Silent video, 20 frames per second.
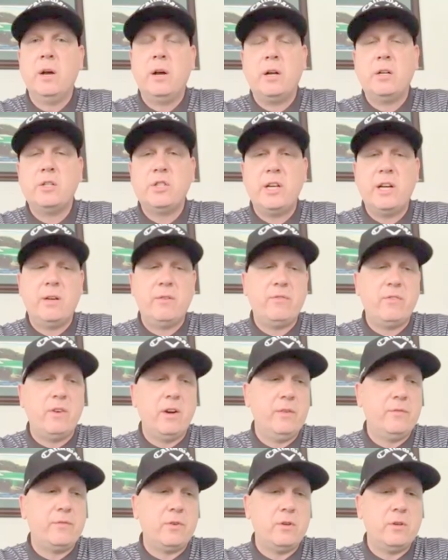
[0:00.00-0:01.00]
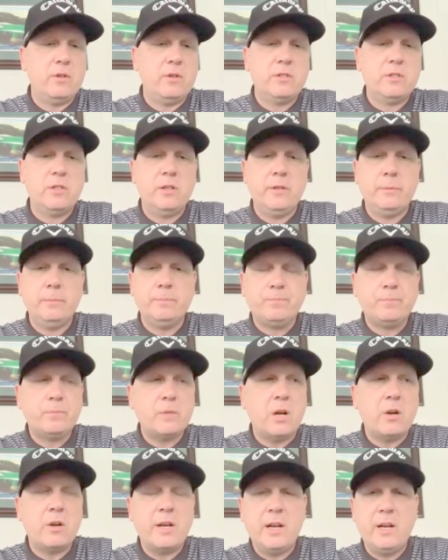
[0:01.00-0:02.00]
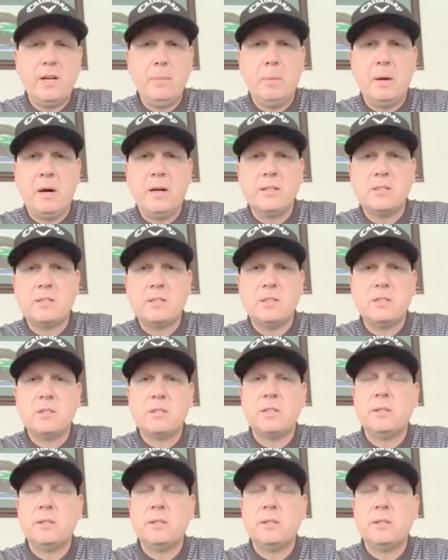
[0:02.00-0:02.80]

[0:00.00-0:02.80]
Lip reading: Chad Pfeiffers and our Kenny Bonses